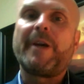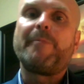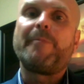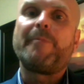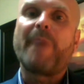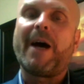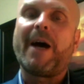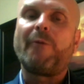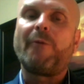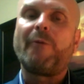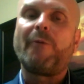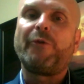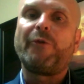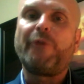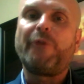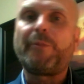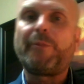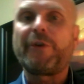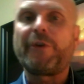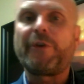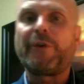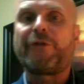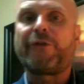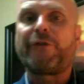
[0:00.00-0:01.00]
And Matt, would you
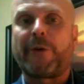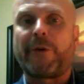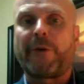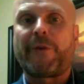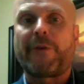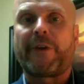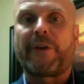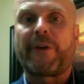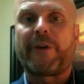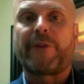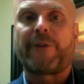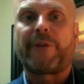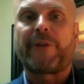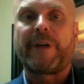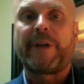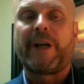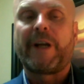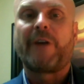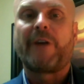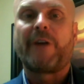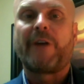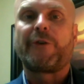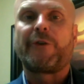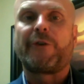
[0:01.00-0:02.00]
please share with us right
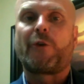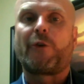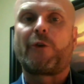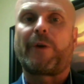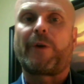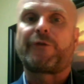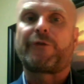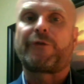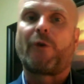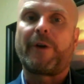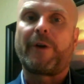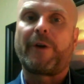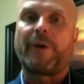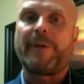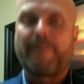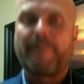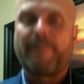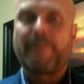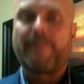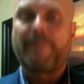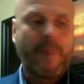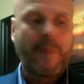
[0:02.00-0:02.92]
now your quick story?